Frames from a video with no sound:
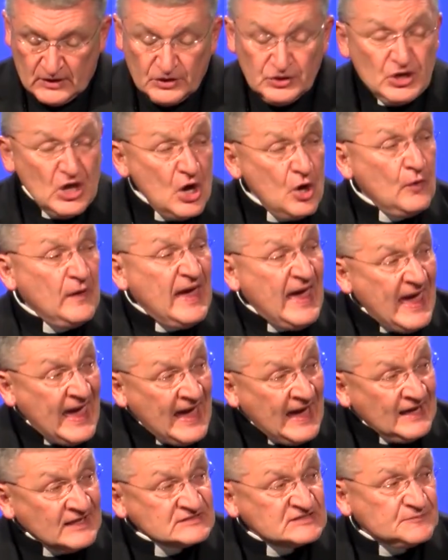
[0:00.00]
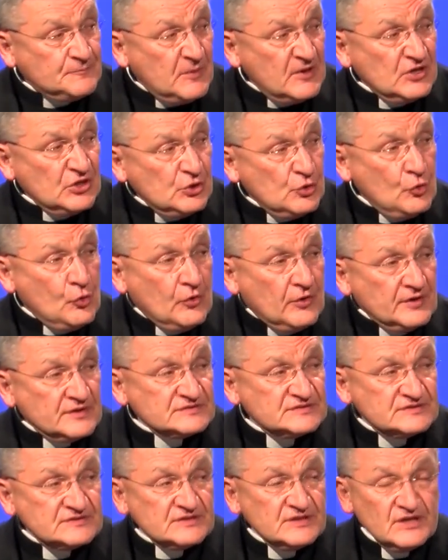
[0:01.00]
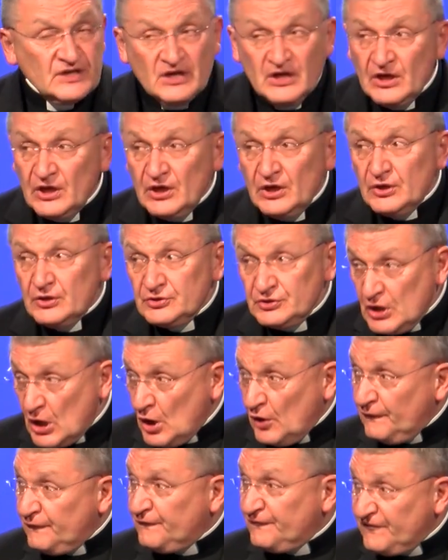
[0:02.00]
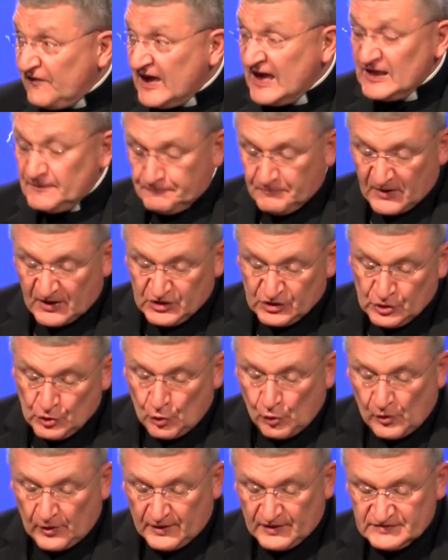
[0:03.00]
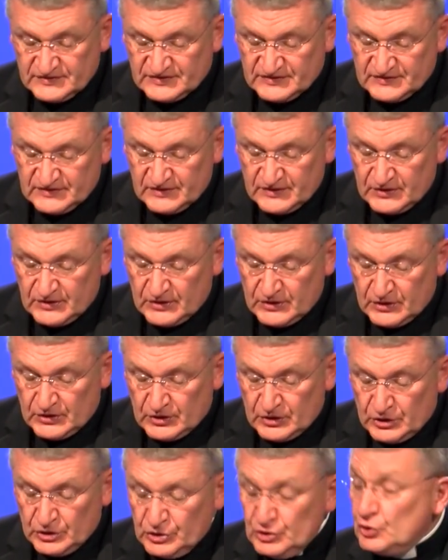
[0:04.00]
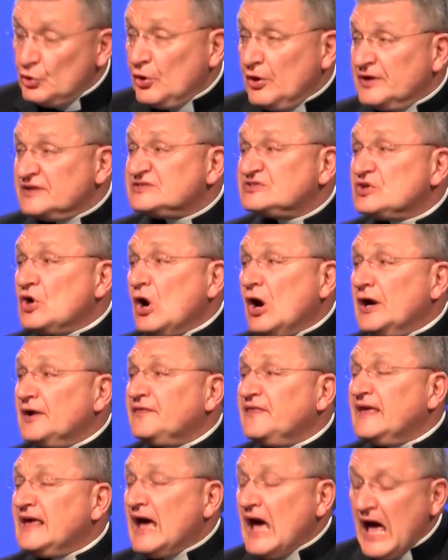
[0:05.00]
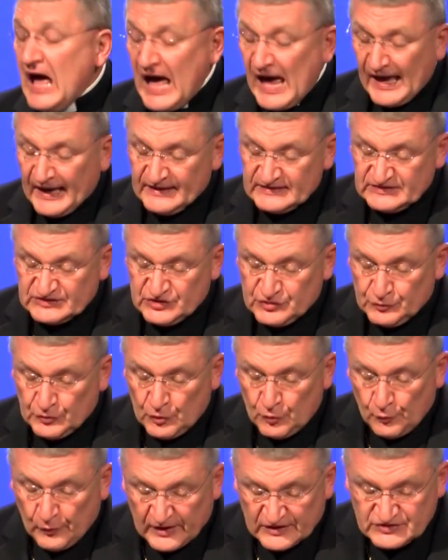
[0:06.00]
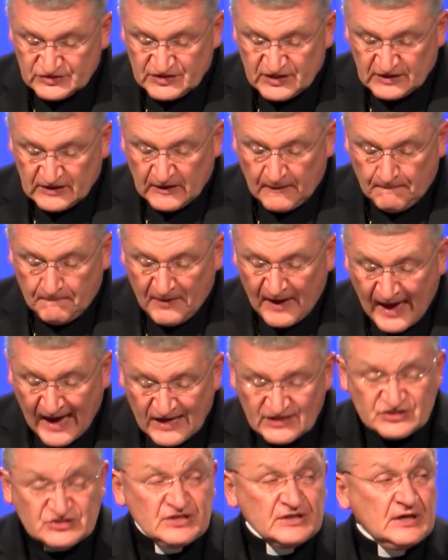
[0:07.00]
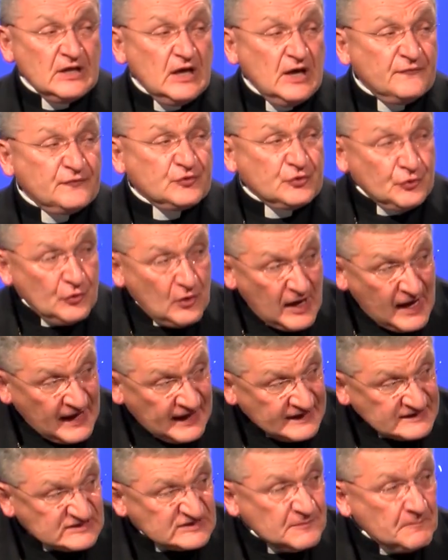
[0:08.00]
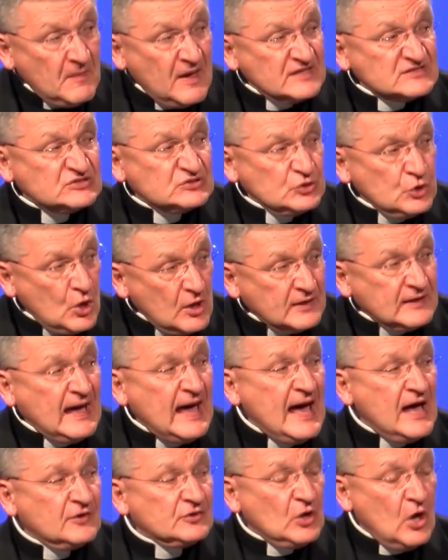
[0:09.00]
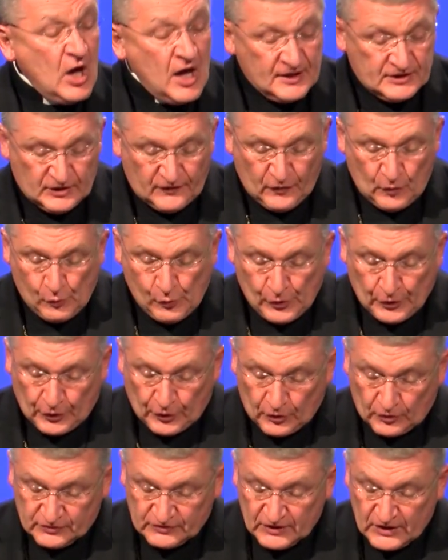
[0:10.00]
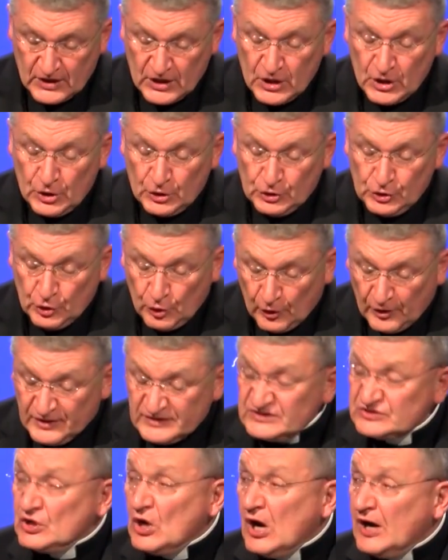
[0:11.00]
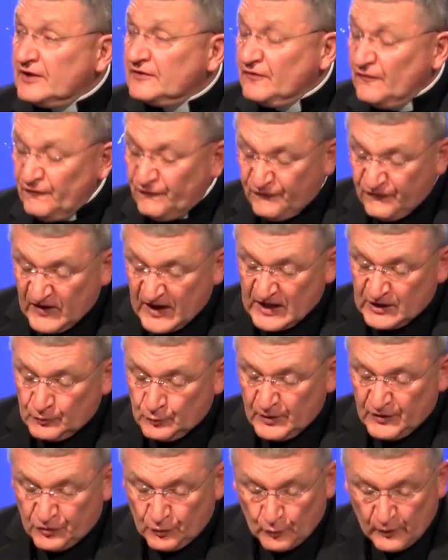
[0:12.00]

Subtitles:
no hands but yours, no feet but yours. Yours are the eyes through which the compassion of Christ must look out onto the world. Yours are the feet with